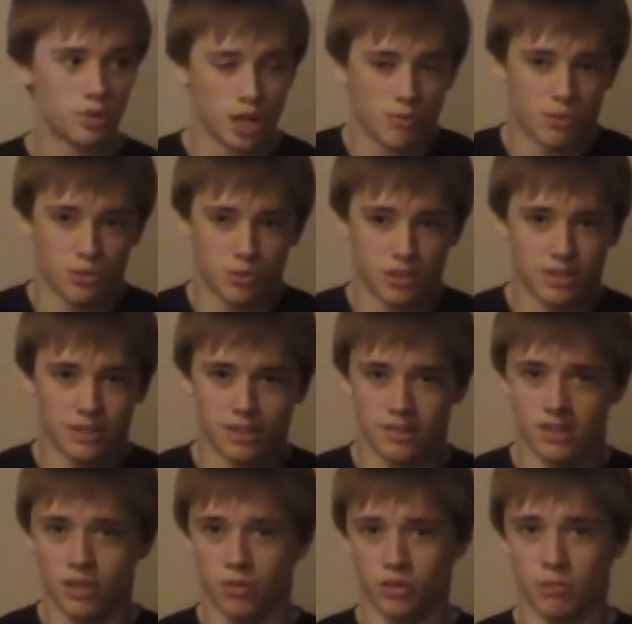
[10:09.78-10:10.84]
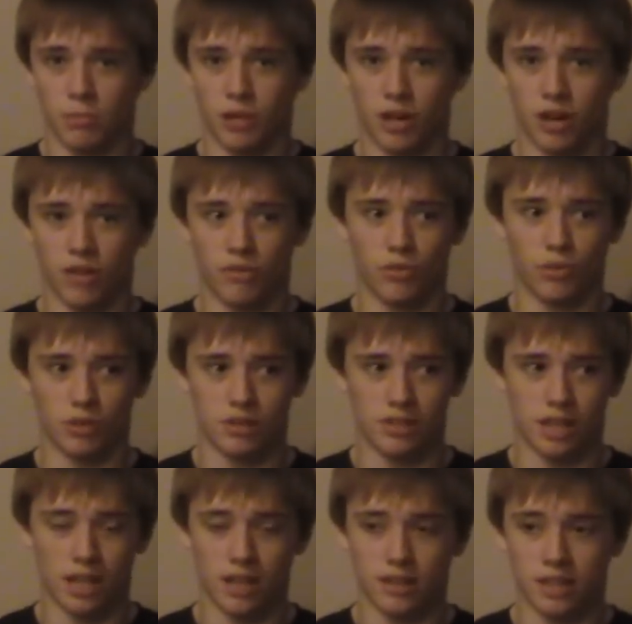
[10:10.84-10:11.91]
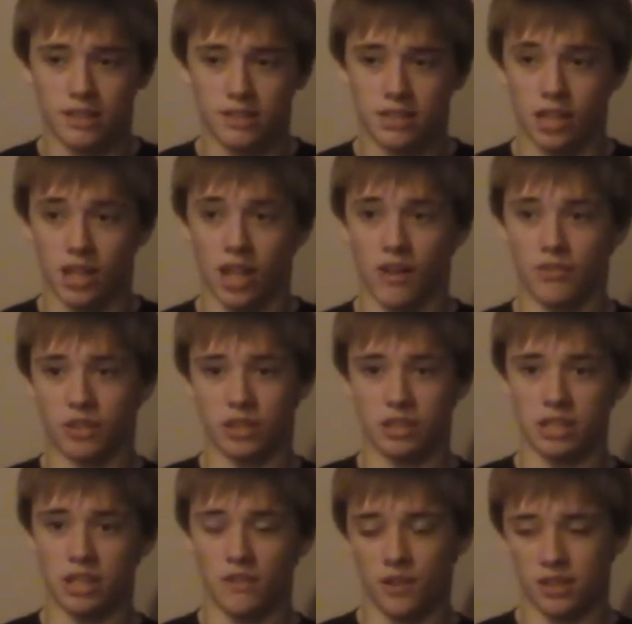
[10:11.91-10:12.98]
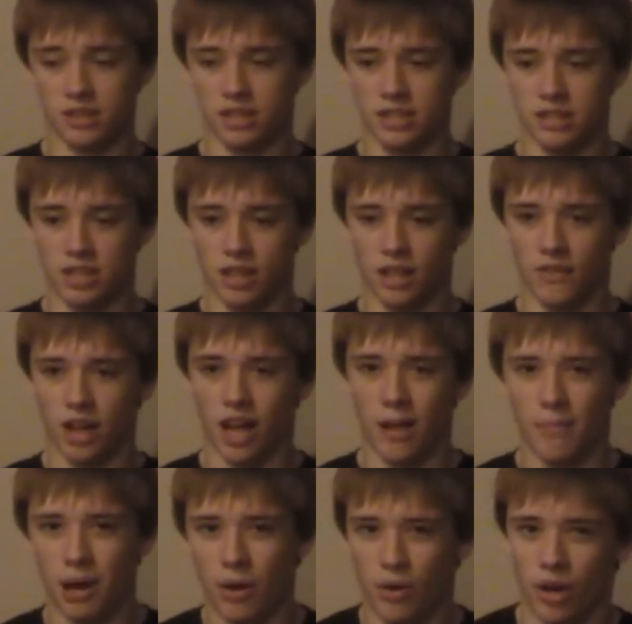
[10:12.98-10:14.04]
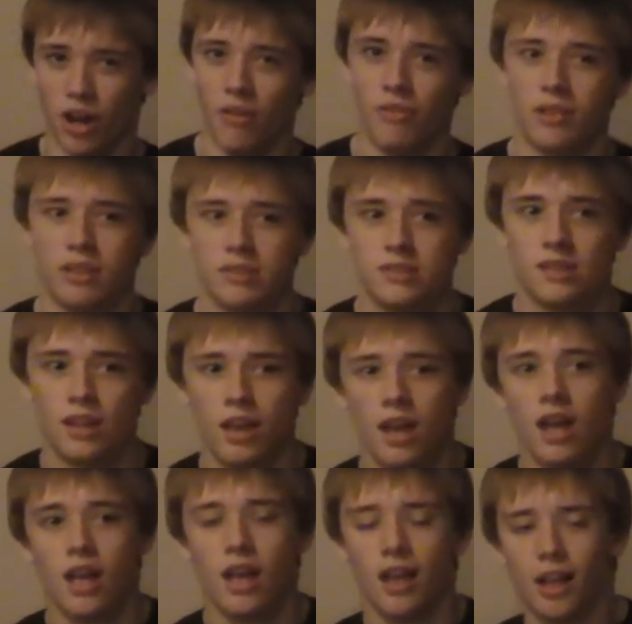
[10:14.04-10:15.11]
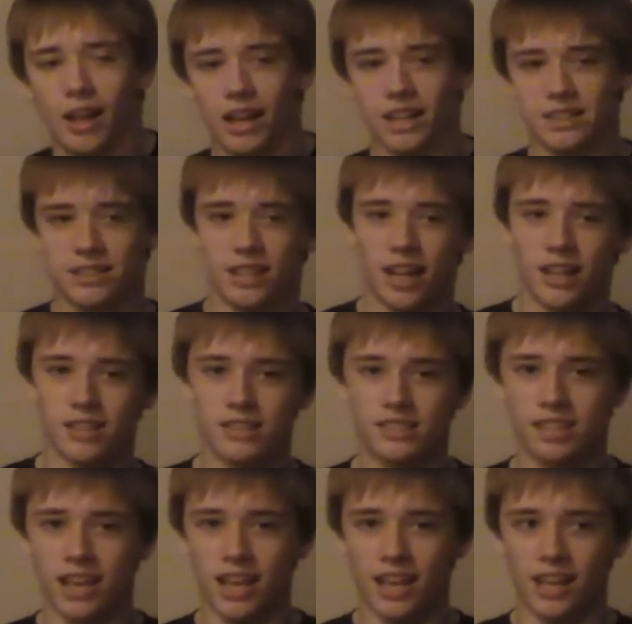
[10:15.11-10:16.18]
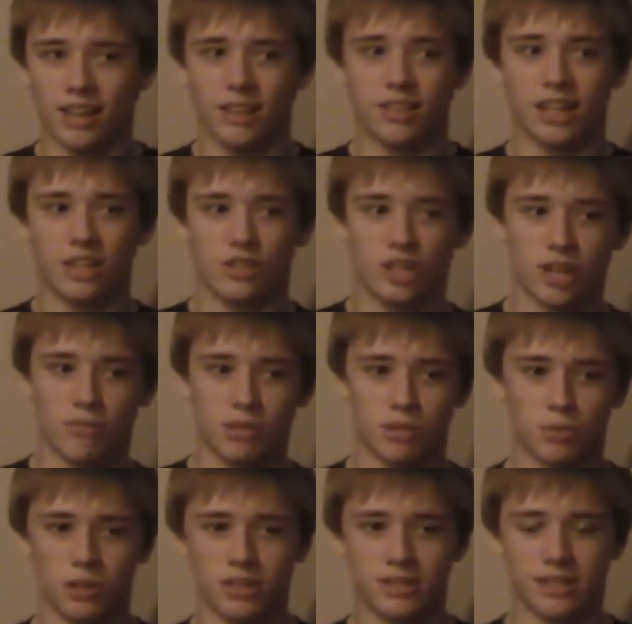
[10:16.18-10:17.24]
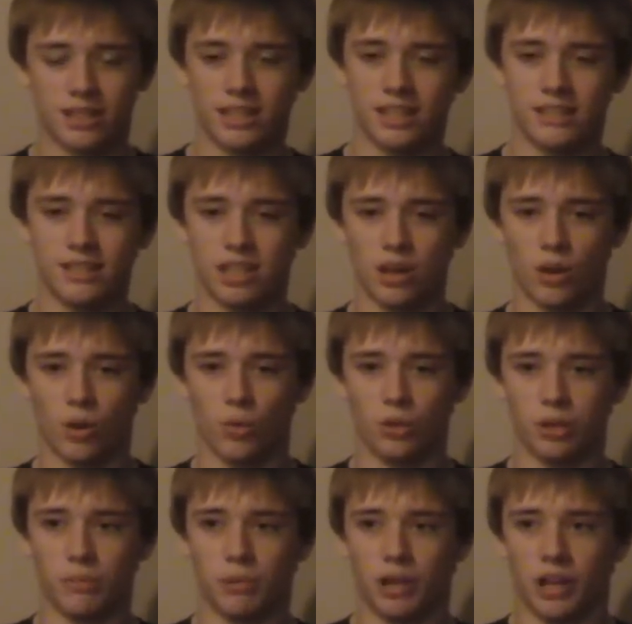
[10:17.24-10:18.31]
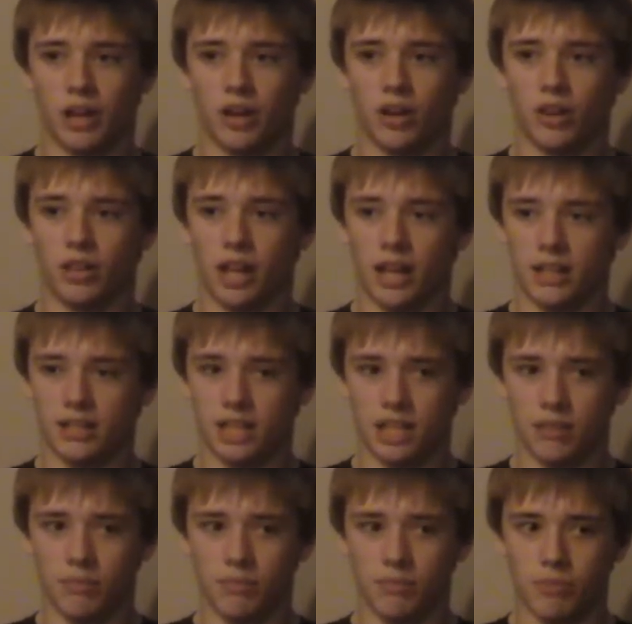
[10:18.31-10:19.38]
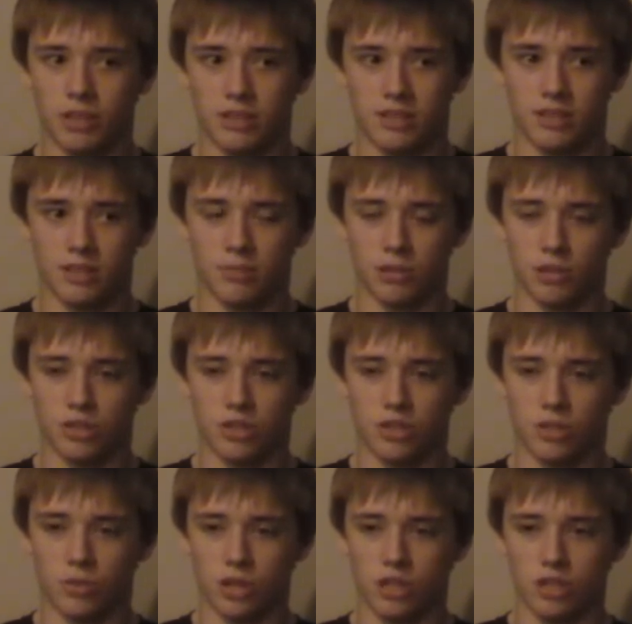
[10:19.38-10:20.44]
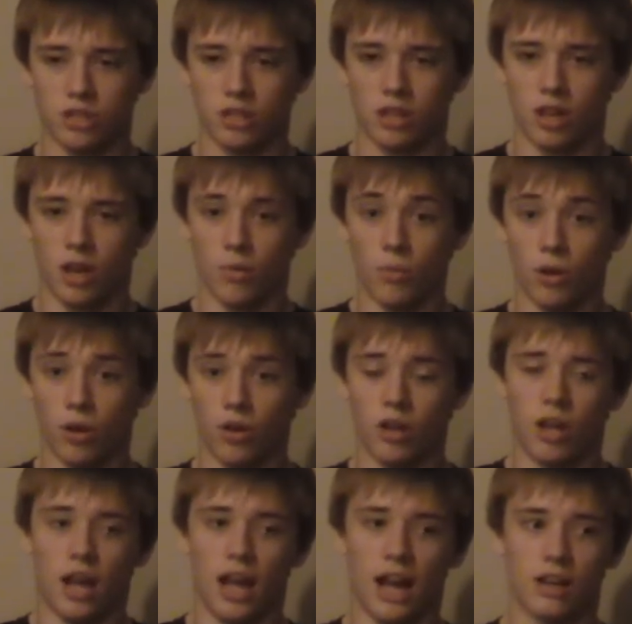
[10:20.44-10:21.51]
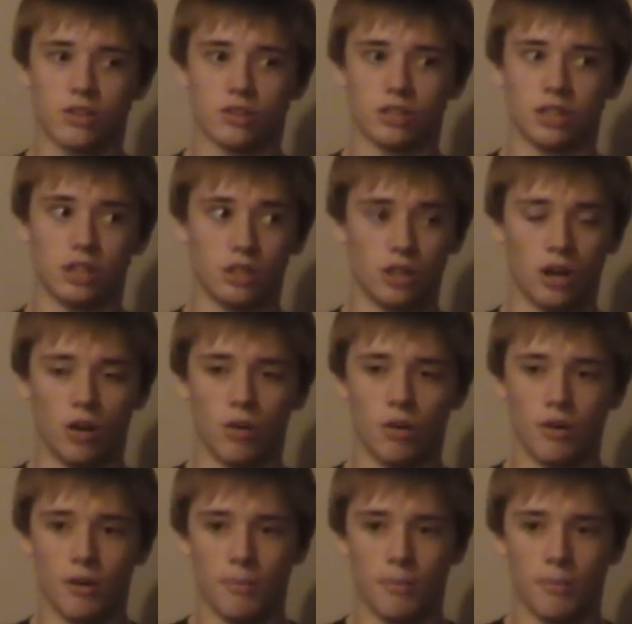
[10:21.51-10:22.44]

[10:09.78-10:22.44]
Jameis Winston isn't the only player on Florida State. They still have a good defense. They still have a high-powered offense. It's not saying that Jameis Winston is the only player on that team. It's a similar situation. Well, actually, no.